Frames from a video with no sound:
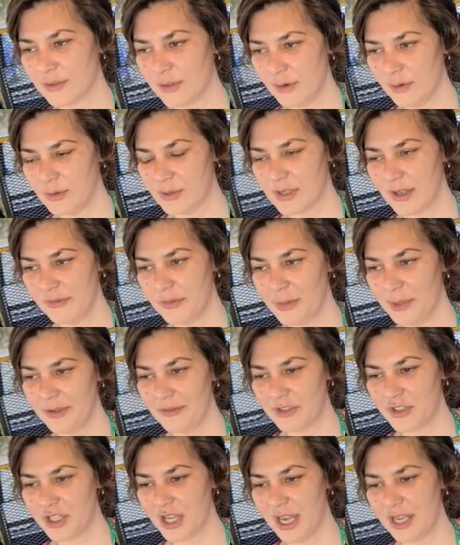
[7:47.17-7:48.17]
So I always have a bit
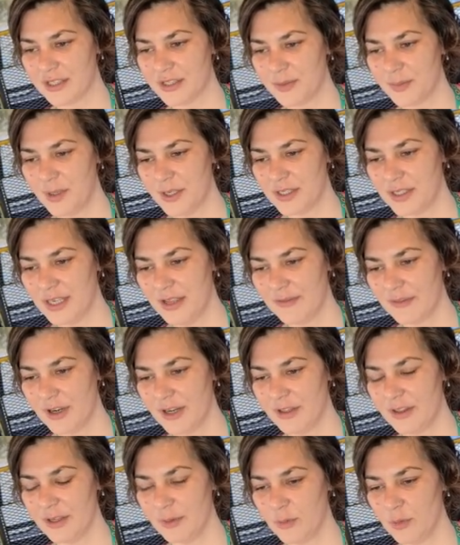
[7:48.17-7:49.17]
of a chest, but it's never
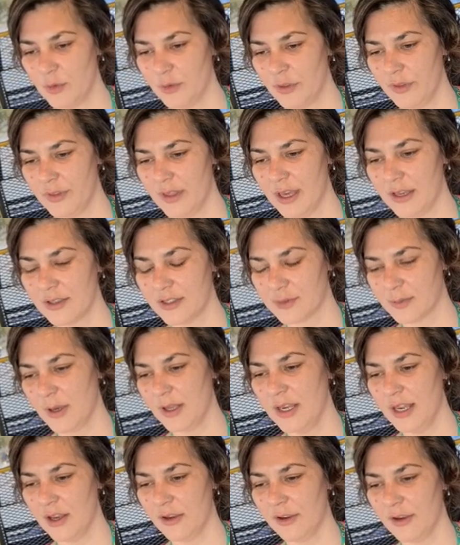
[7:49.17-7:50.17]
anything more than that because
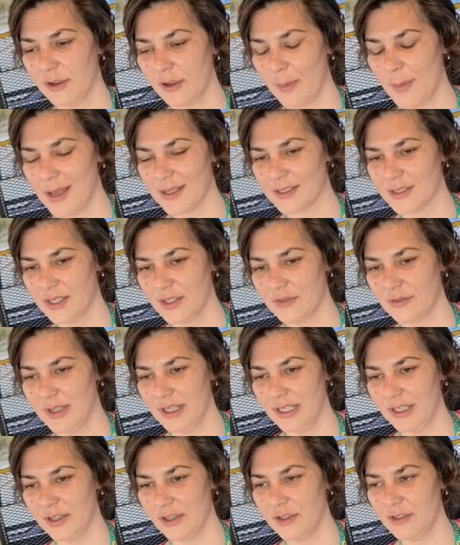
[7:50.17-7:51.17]
my lung capacity is
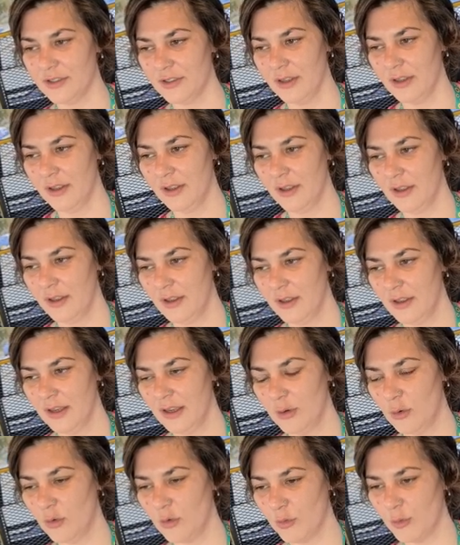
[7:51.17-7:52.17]
really good.
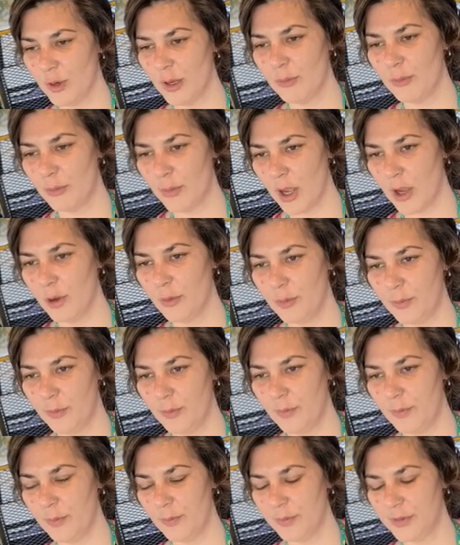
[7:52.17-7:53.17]
And all of my blow
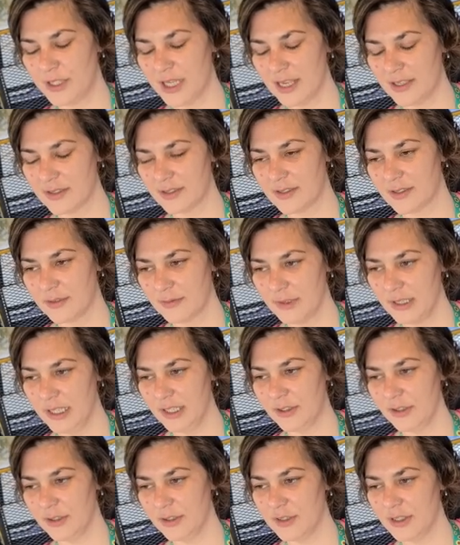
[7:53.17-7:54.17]
tests are
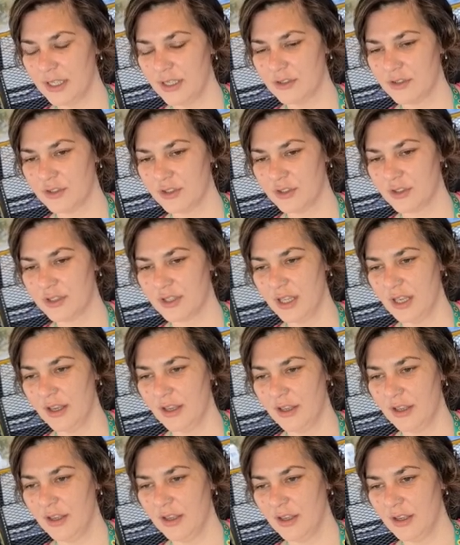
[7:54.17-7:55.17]
really good. It's just
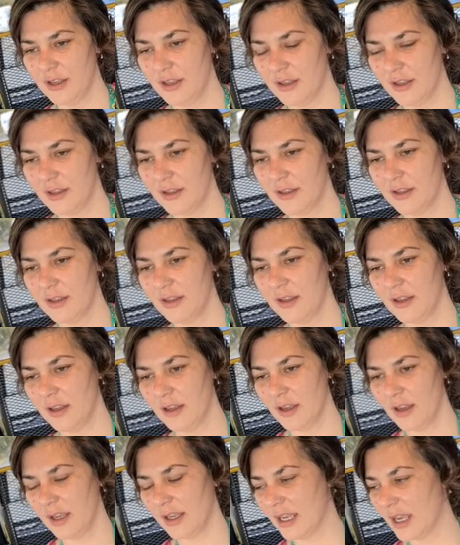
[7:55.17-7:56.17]
that
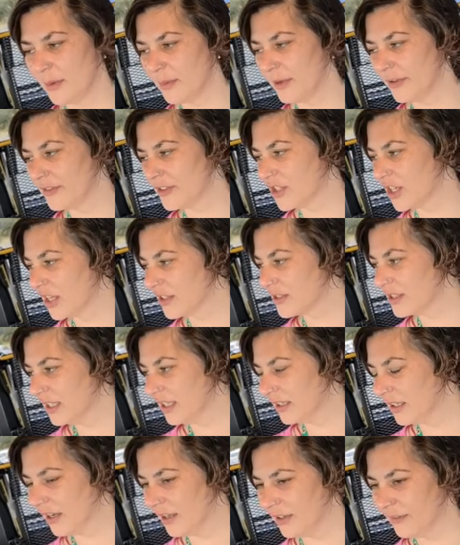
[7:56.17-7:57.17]
I get a bit of
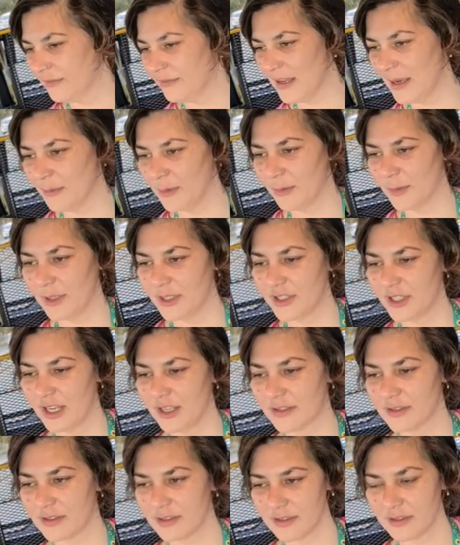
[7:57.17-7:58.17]
chesty kind of phlegm on my
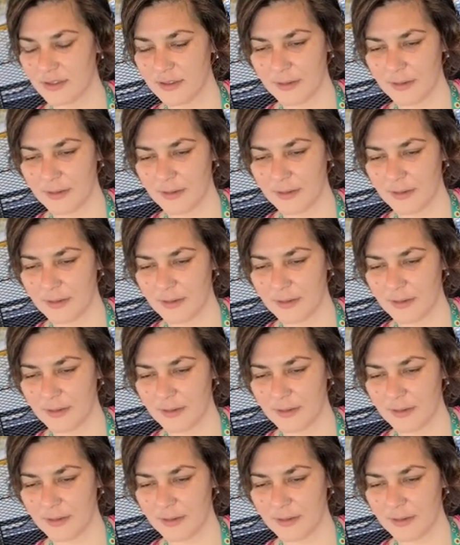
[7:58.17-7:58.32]
chest.